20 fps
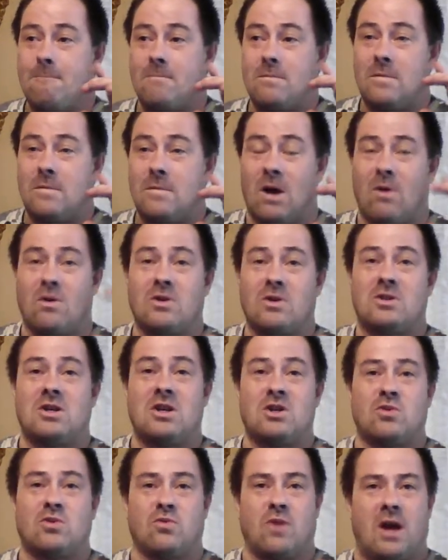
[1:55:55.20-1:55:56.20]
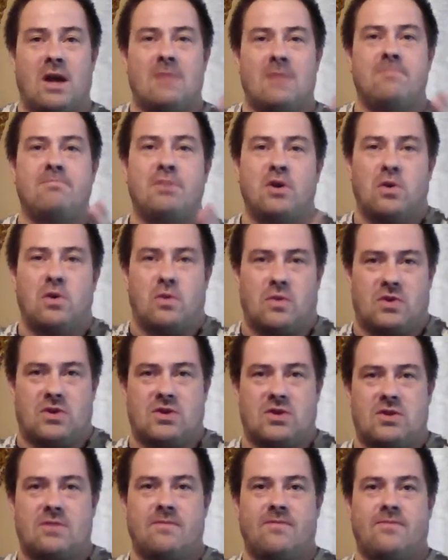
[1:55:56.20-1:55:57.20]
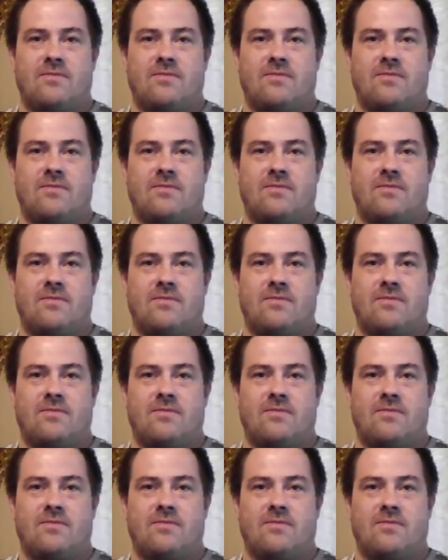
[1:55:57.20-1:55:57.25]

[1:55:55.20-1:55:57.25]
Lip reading: There was these red booths,